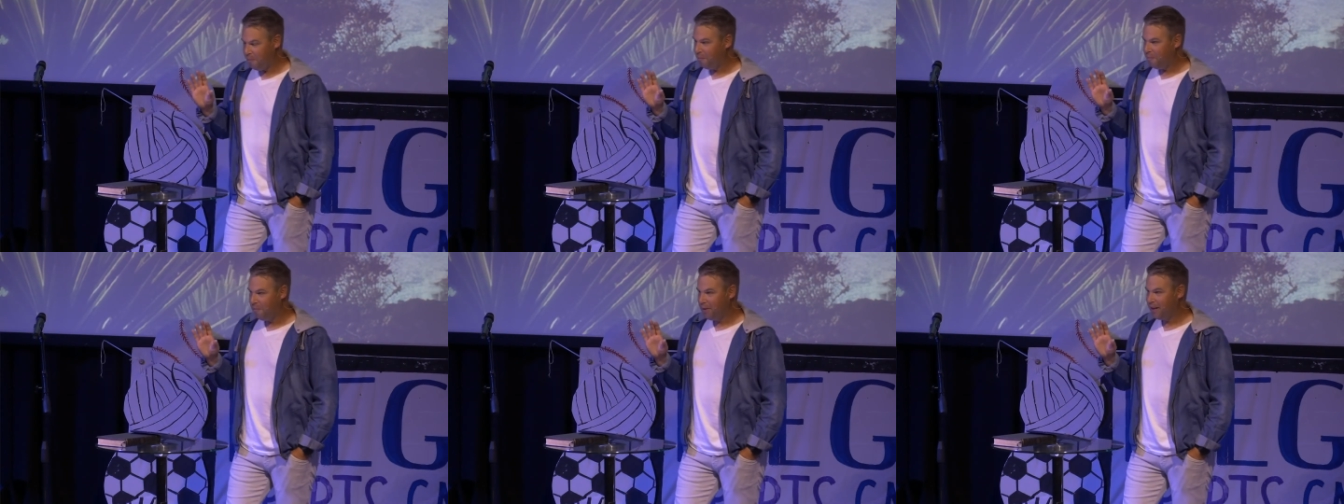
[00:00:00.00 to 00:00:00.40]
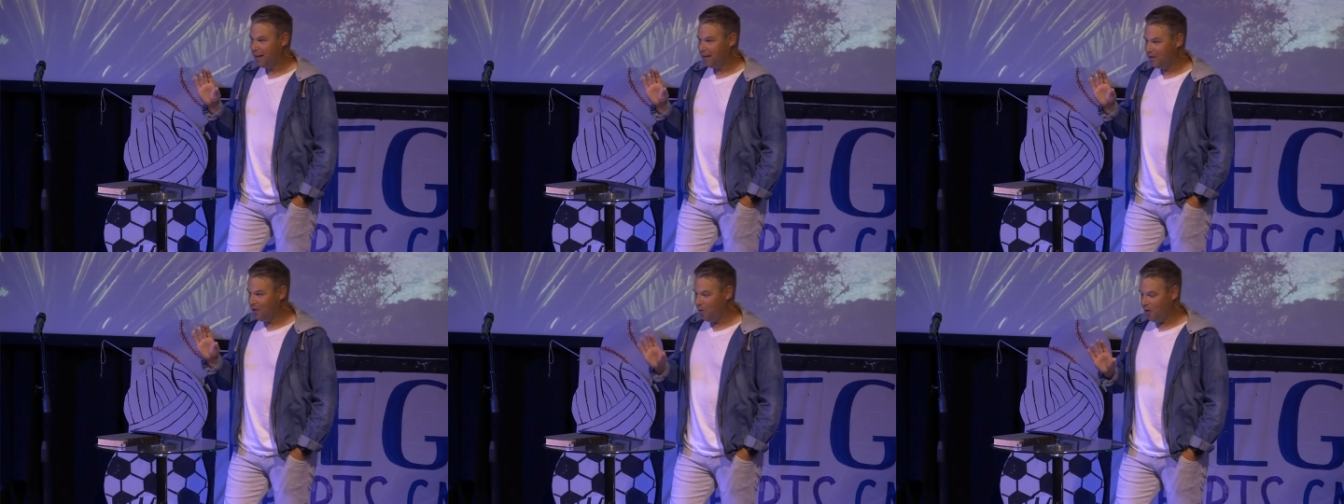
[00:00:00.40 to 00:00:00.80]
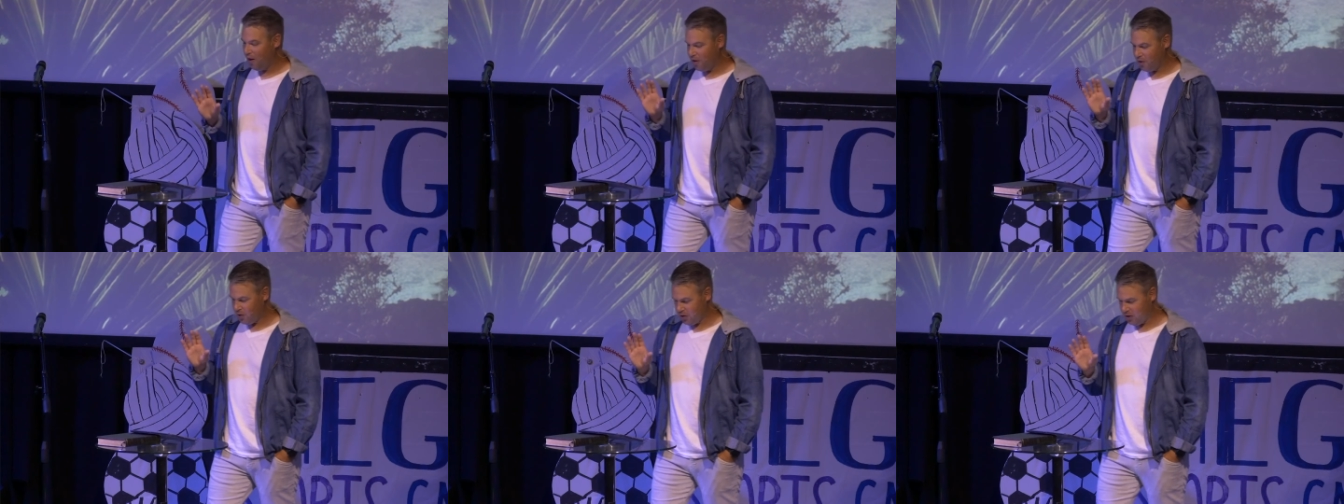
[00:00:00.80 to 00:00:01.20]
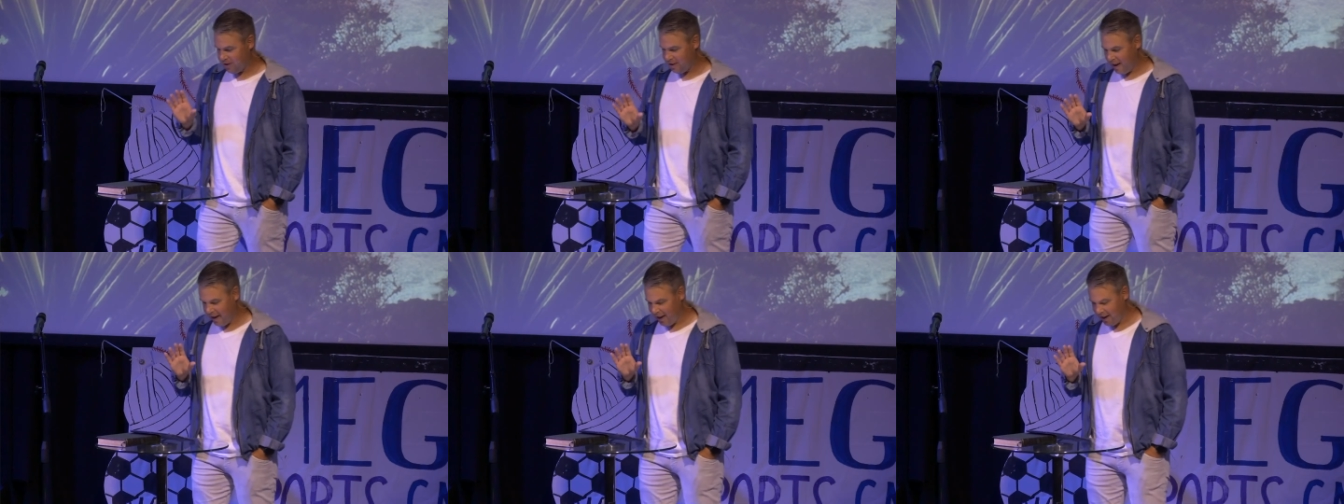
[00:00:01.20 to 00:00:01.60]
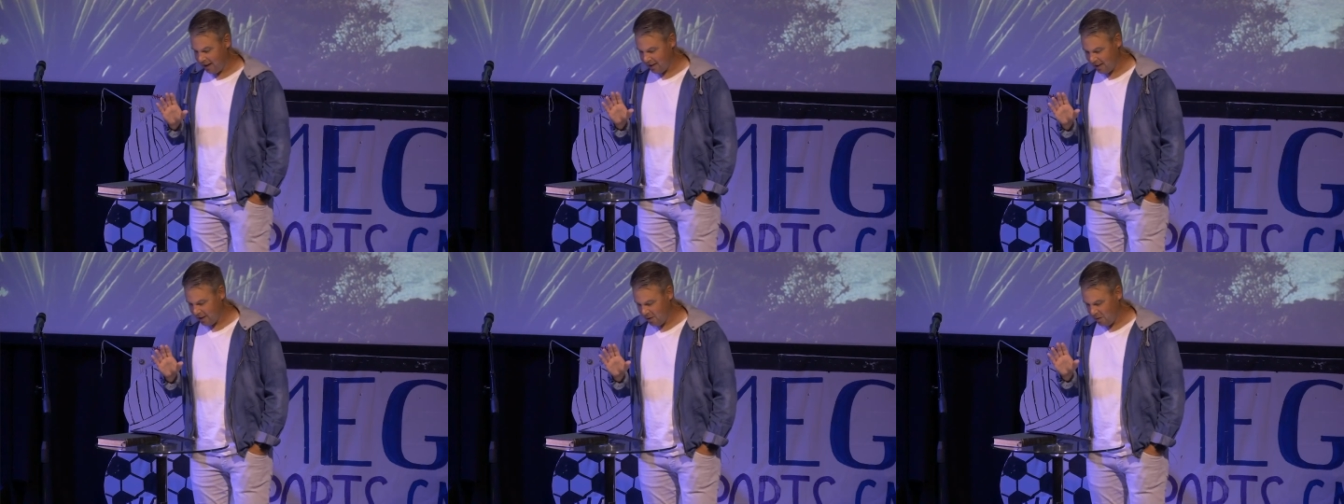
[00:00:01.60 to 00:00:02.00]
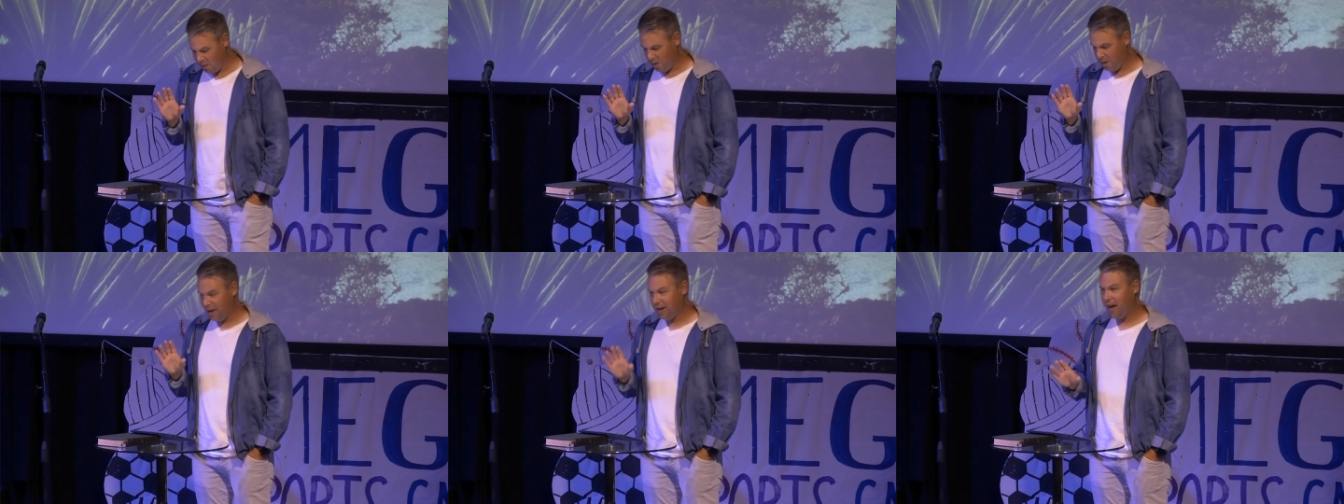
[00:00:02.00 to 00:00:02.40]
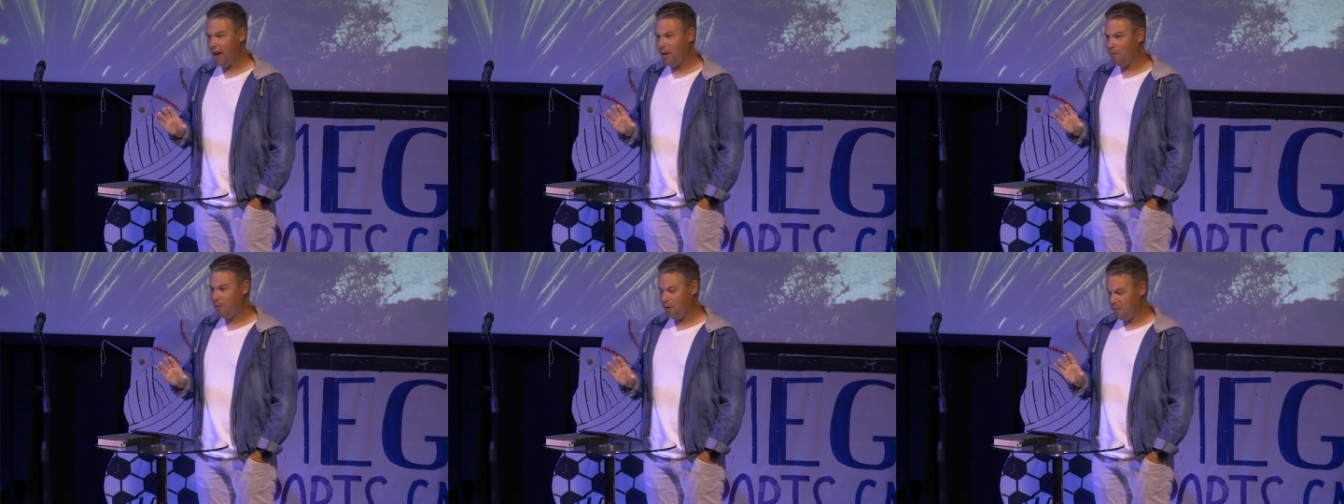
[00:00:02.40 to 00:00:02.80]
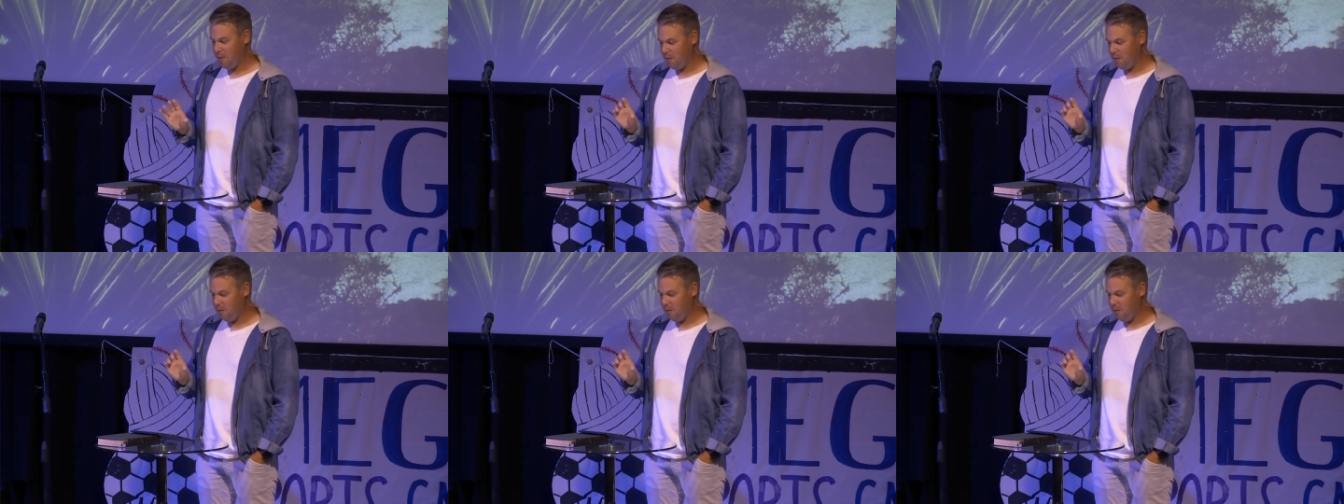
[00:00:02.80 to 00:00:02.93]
they don't understand where they came from.